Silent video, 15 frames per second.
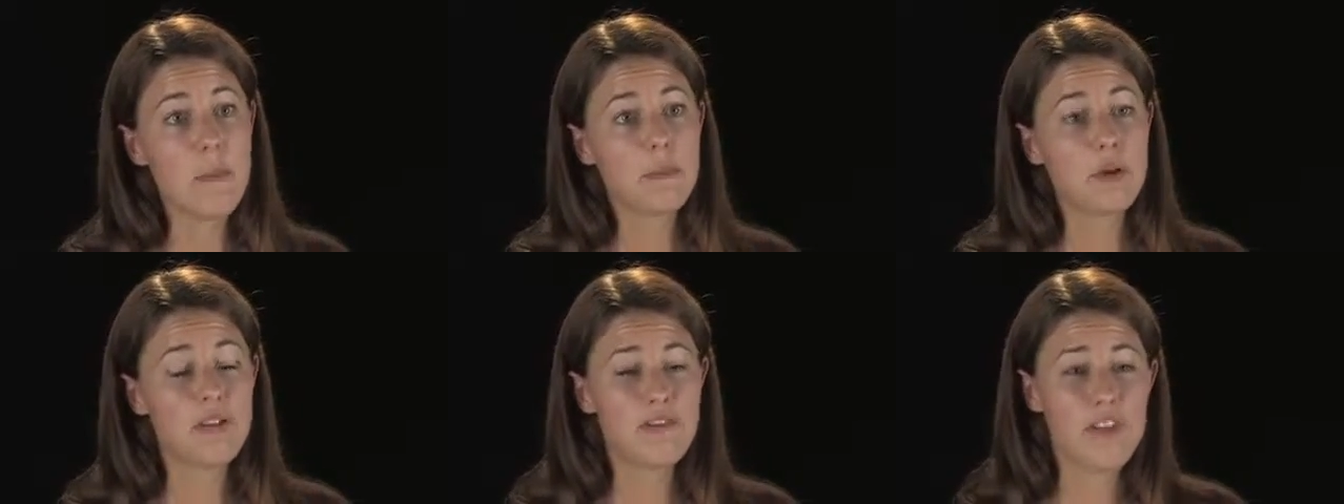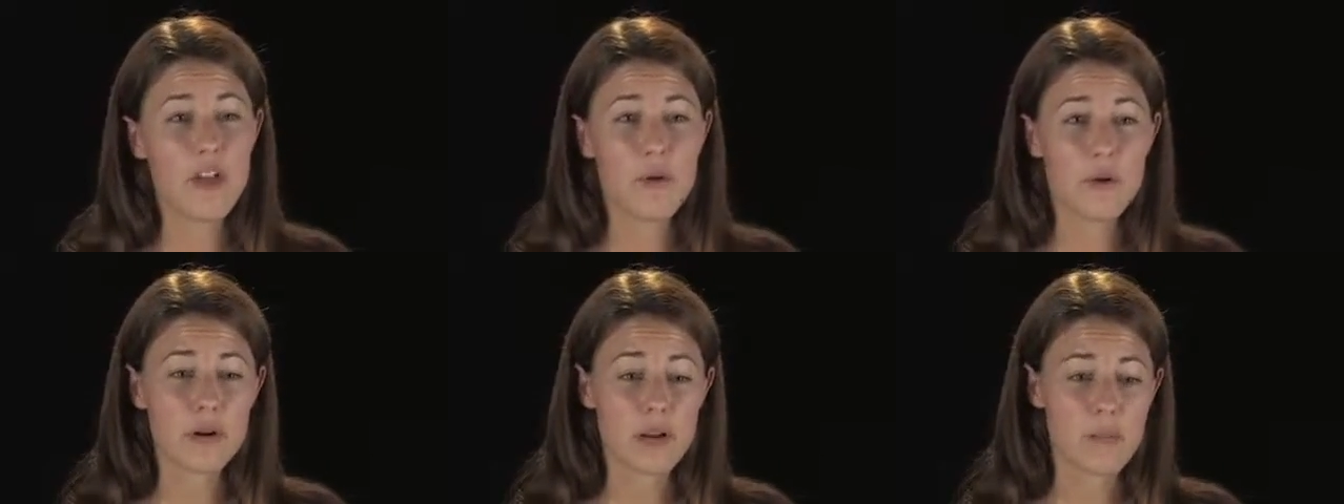But if they
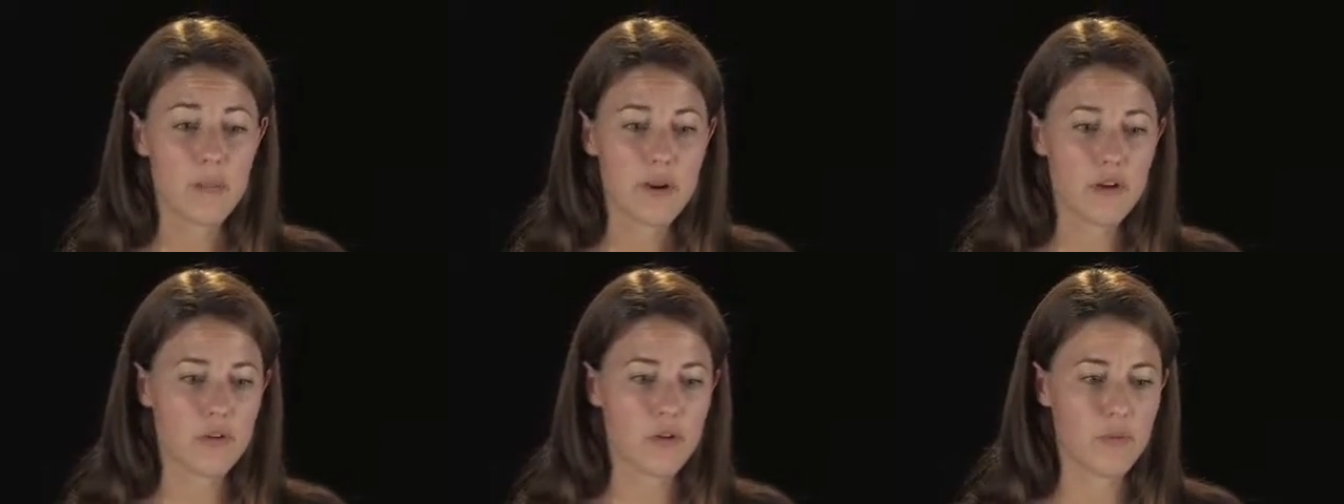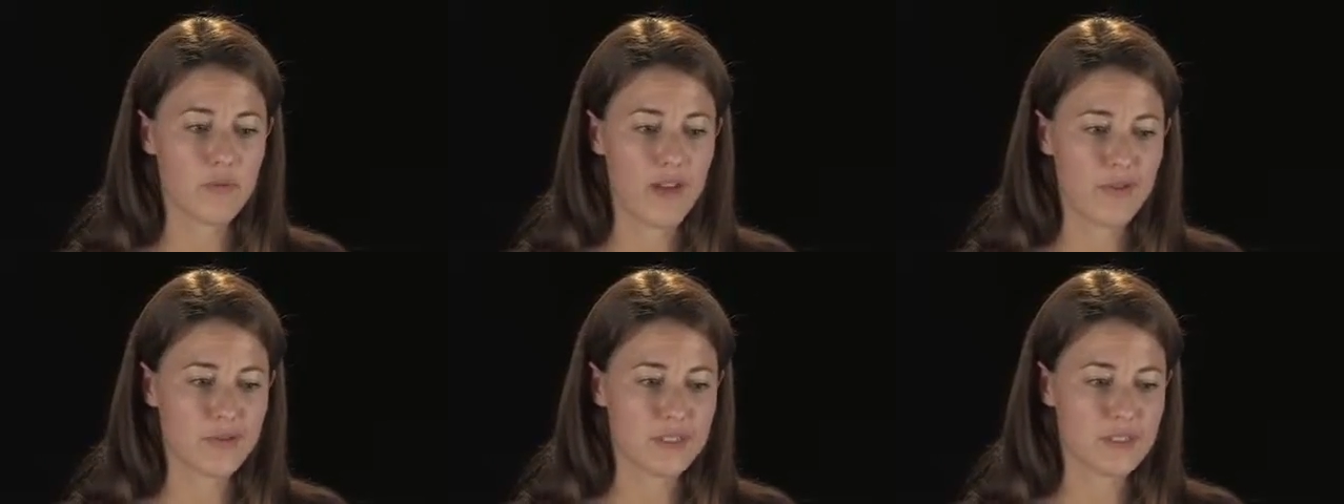were in a peer group
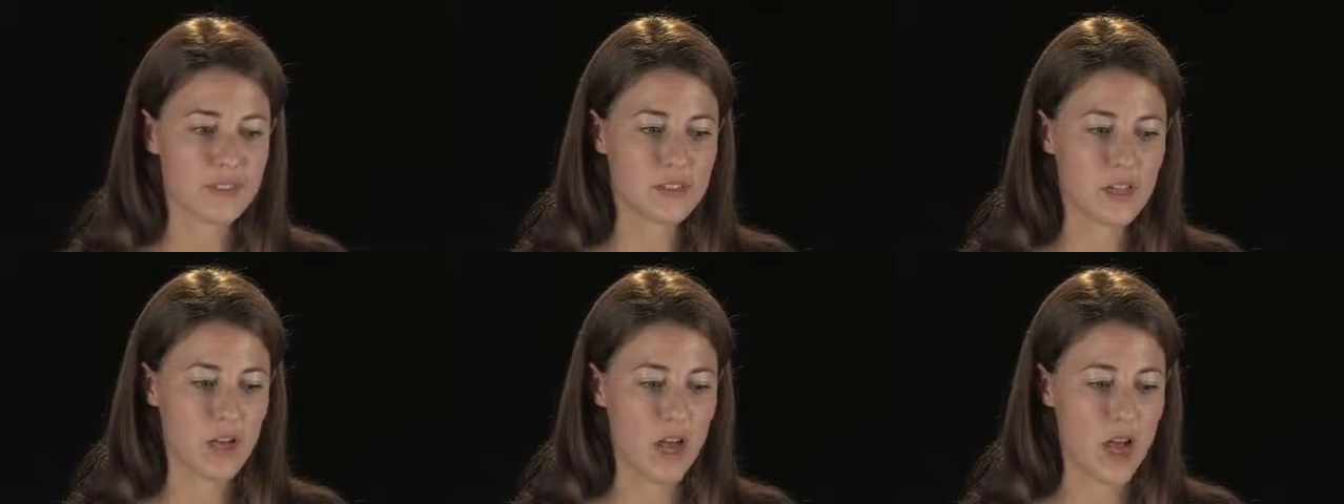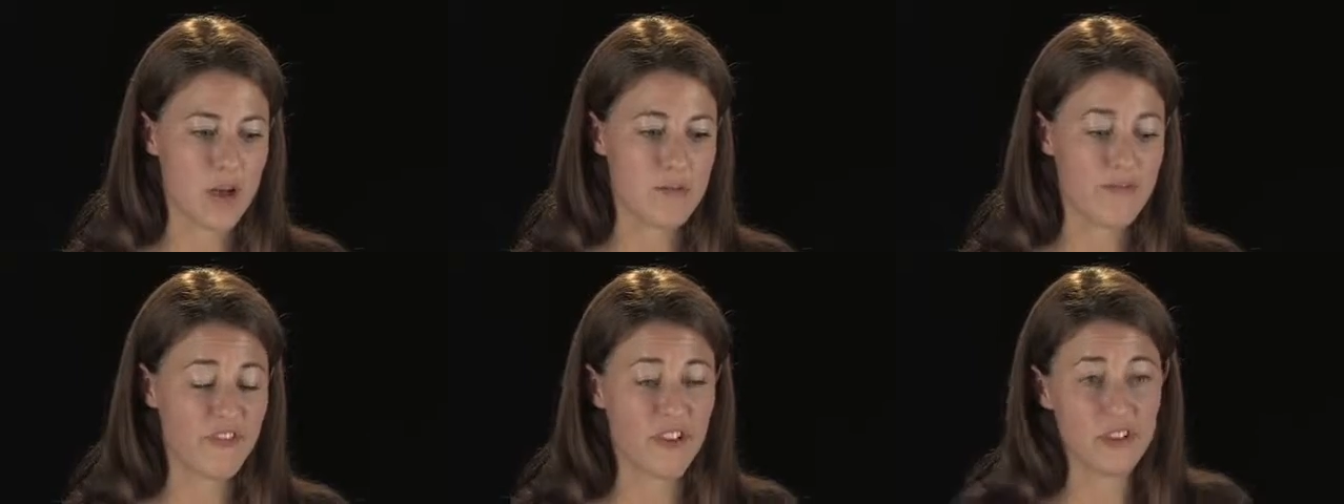that was
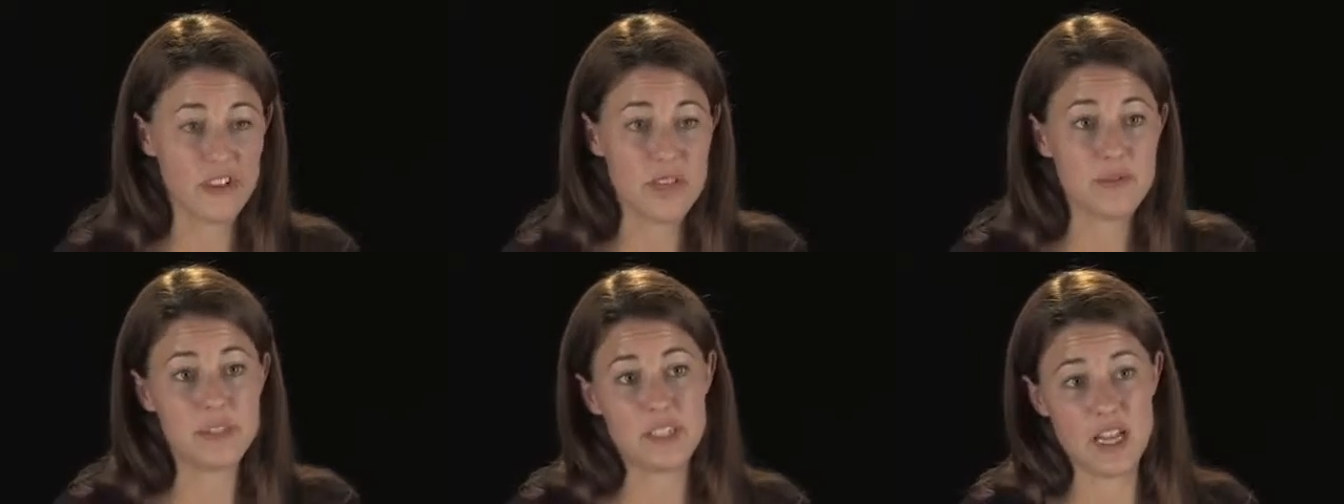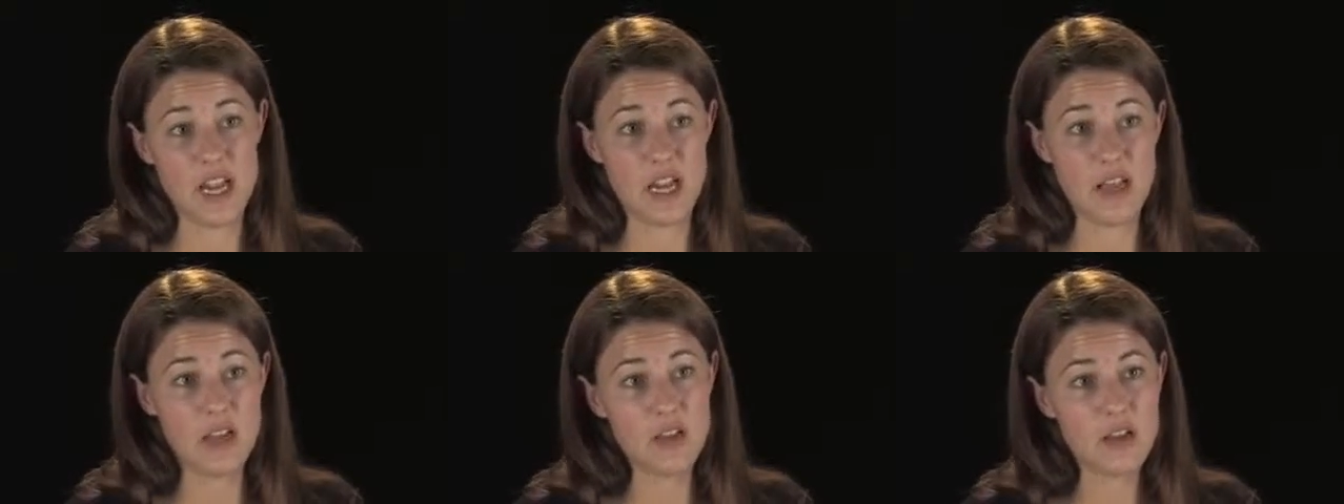fairly
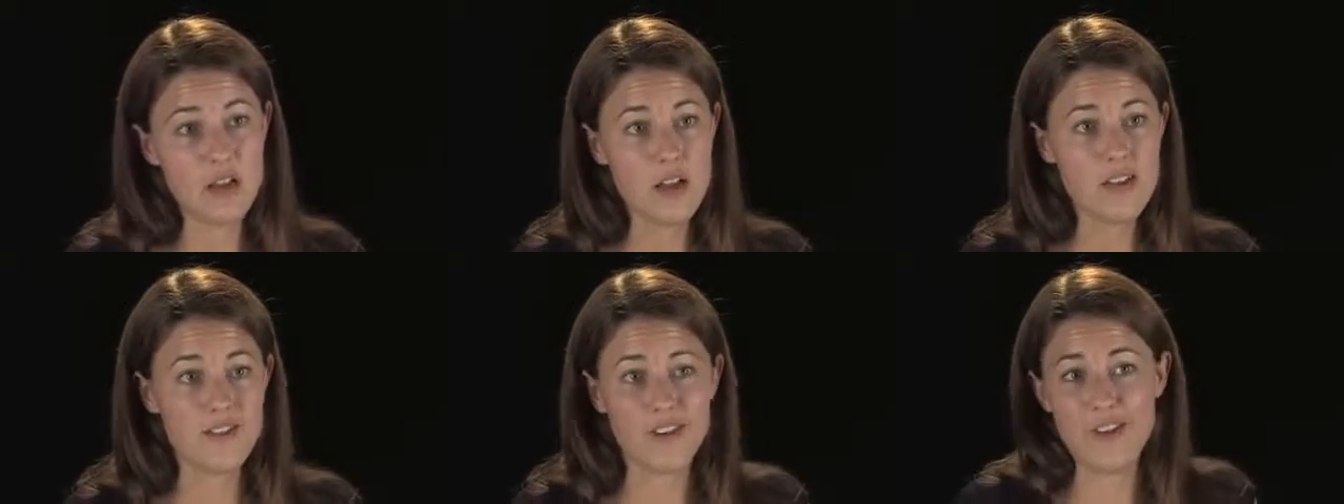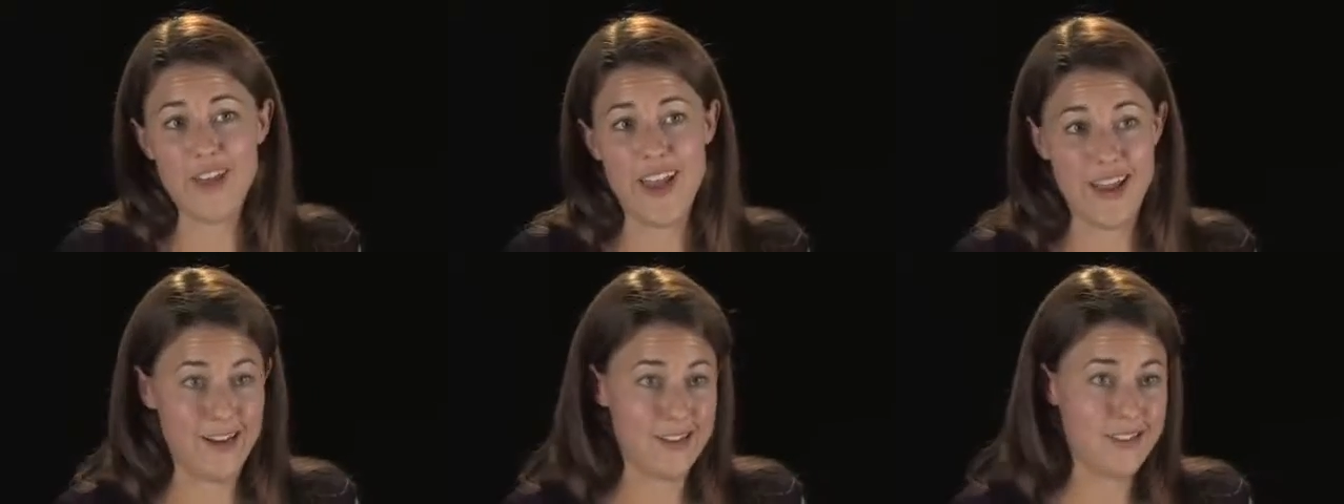abstaining, fairly
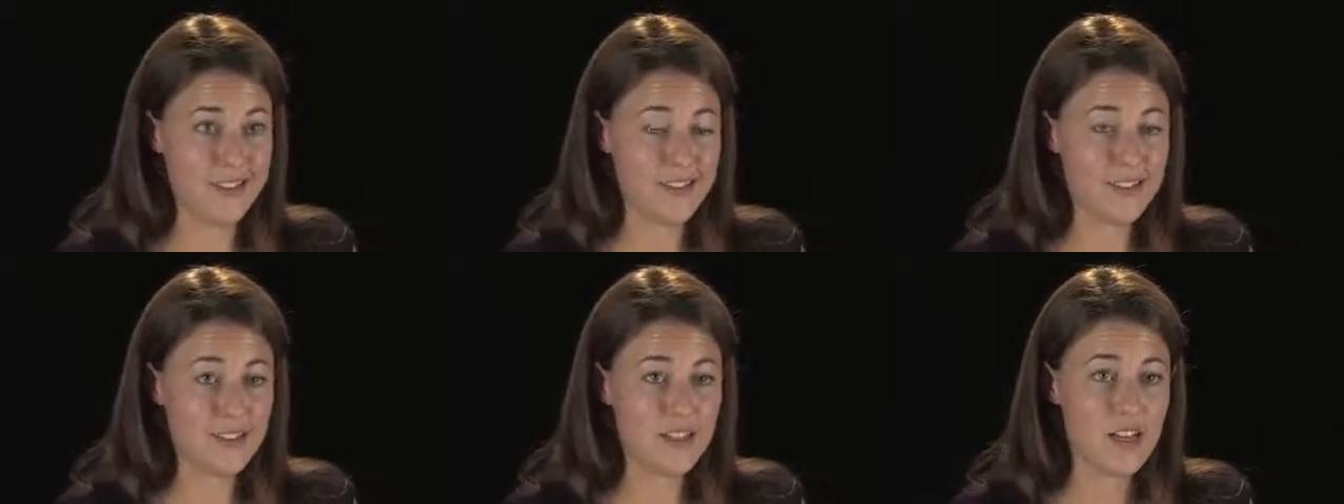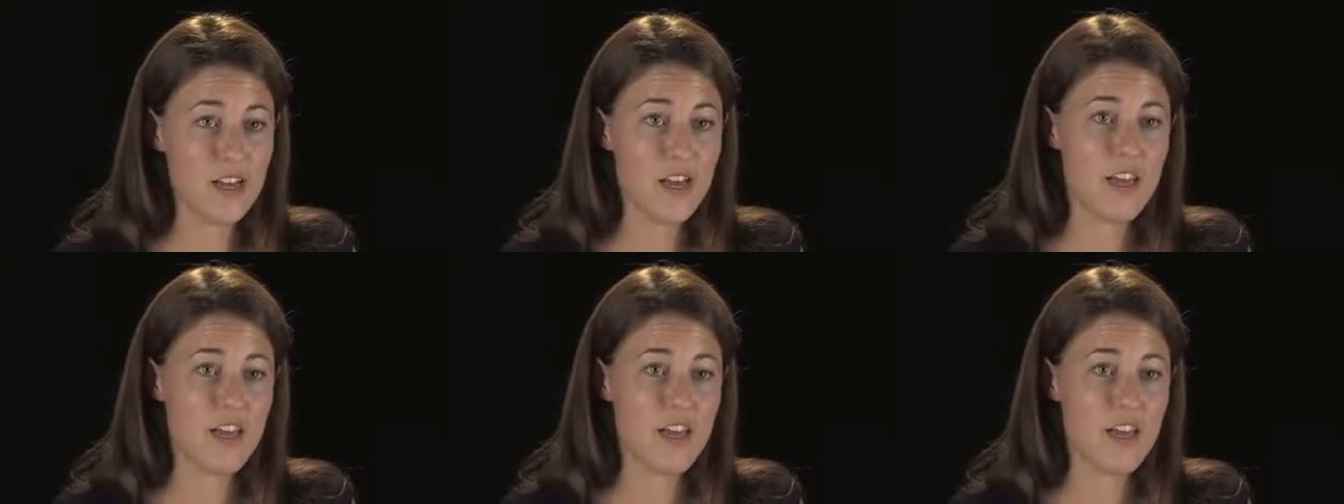innocent,